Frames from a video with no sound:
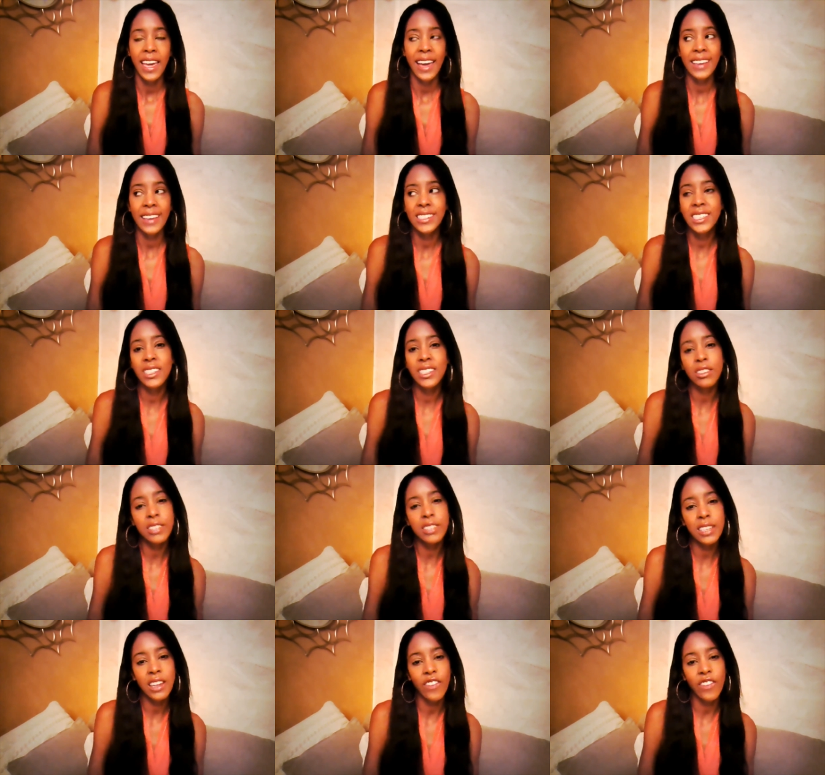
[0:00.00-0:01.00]
it's still
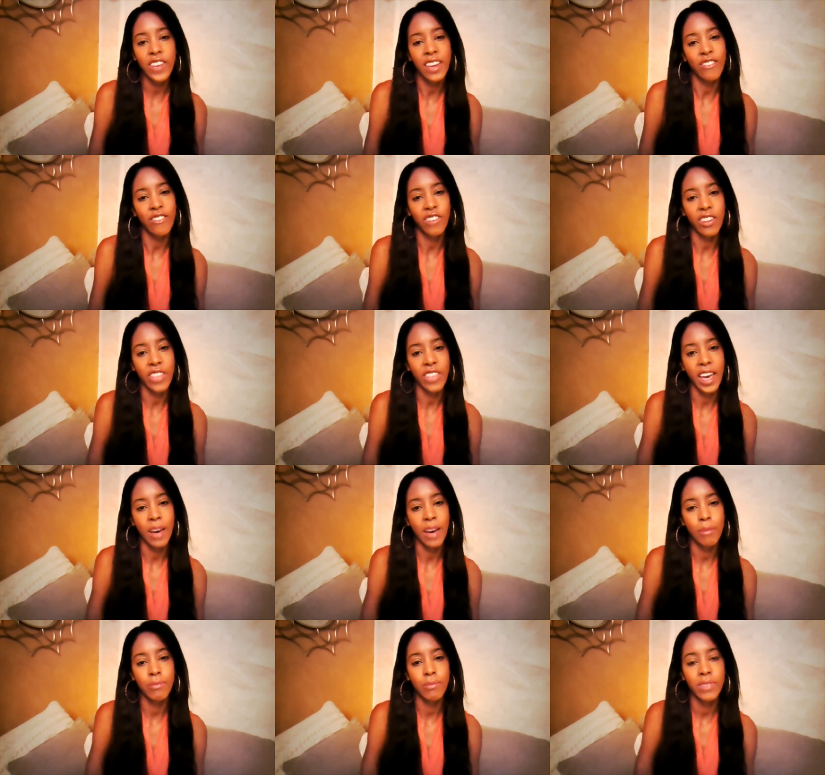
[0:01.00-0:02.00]
significant for
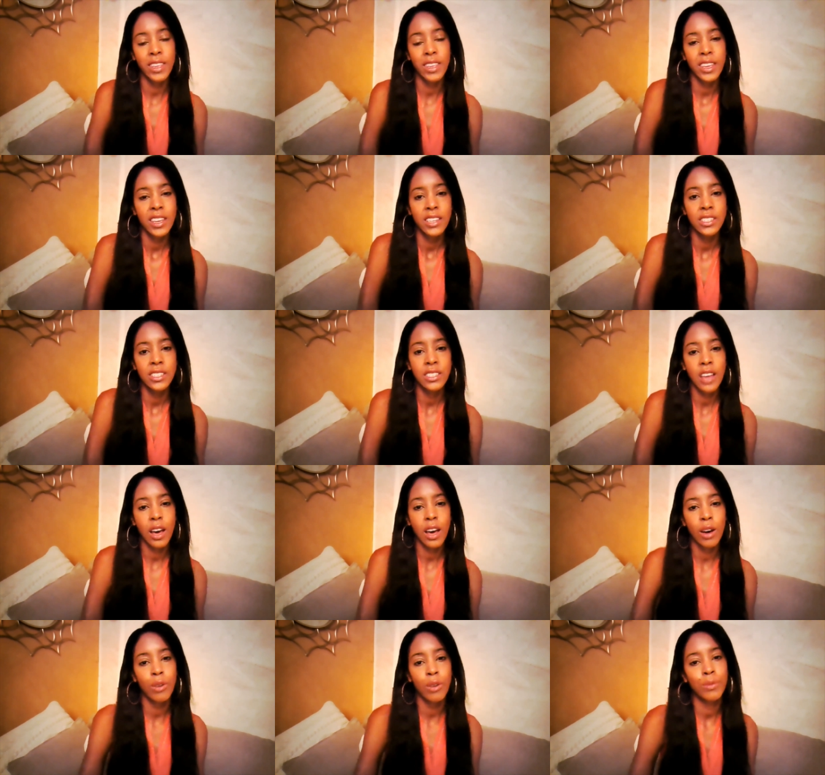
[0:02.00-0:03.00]
them.
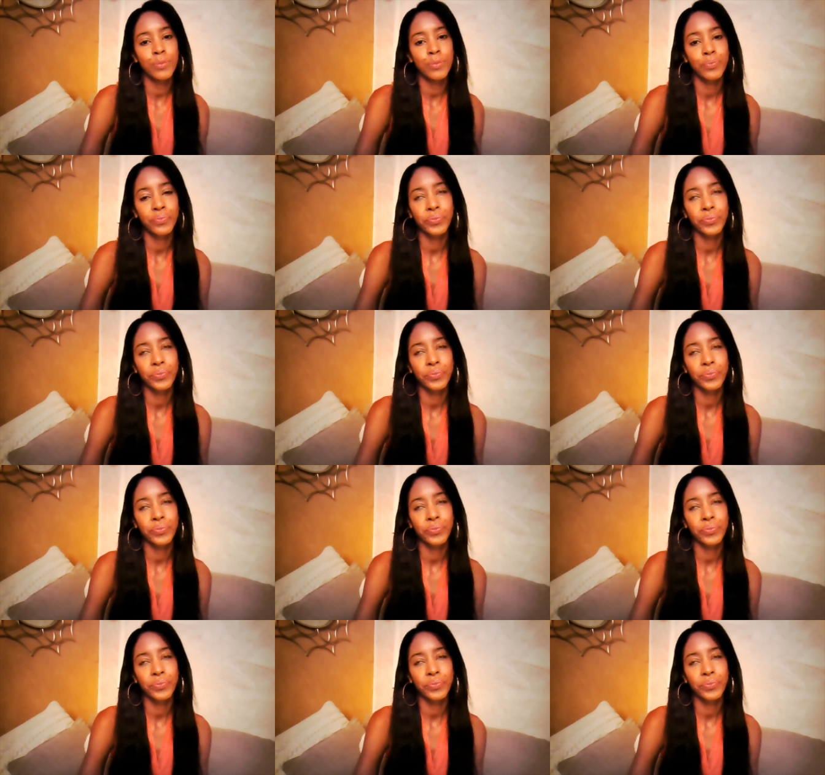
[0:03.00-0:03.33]
So,